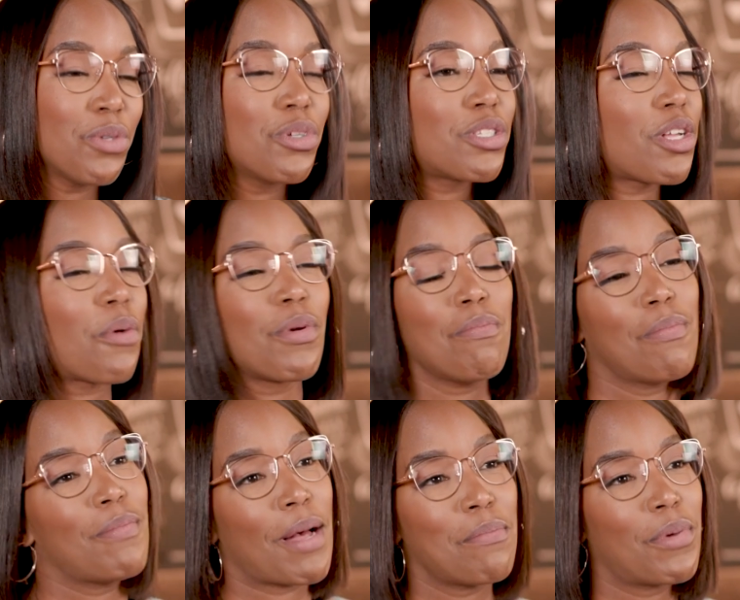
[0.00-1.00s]
You will start
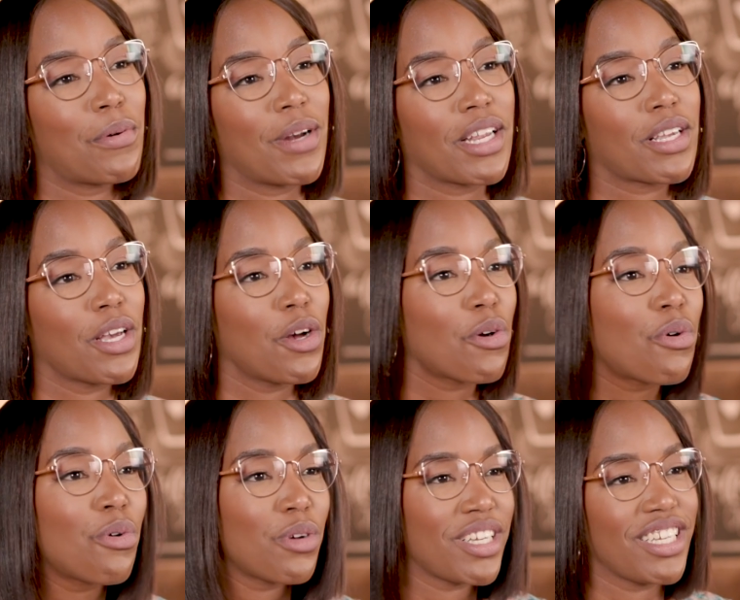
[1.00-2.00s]
remembering
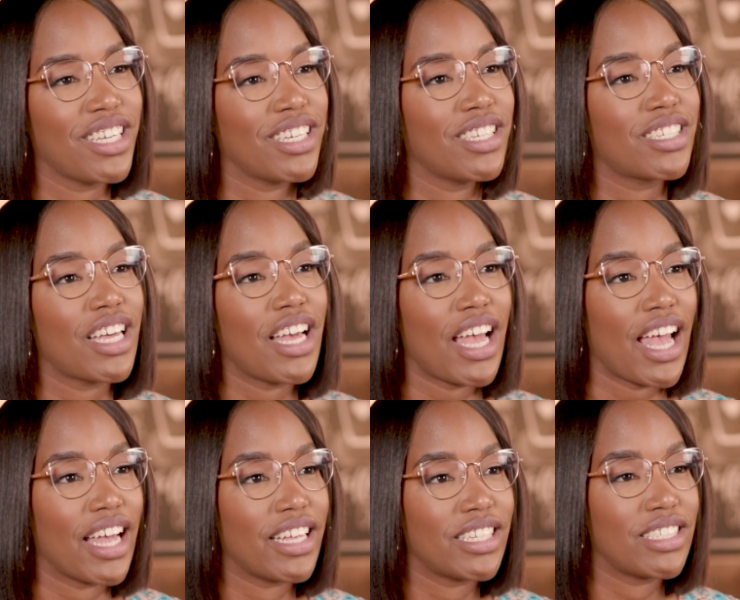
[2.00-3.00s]
who he is,
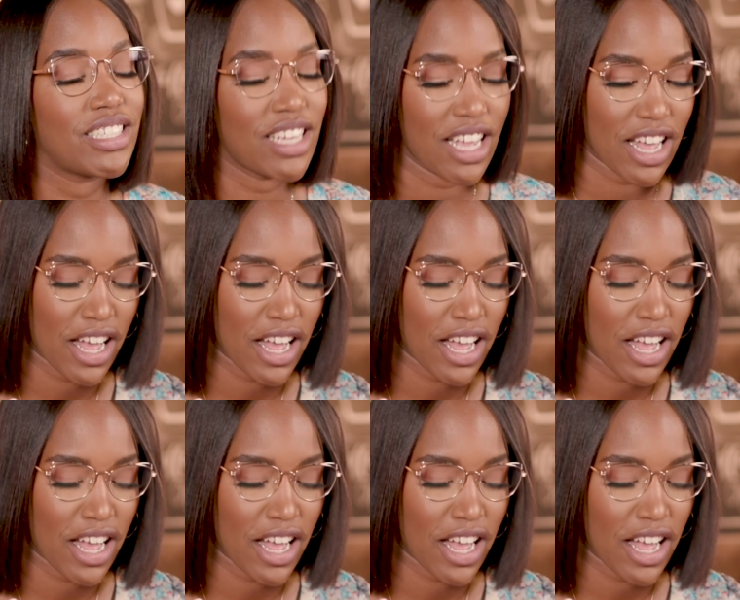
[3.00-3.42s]
and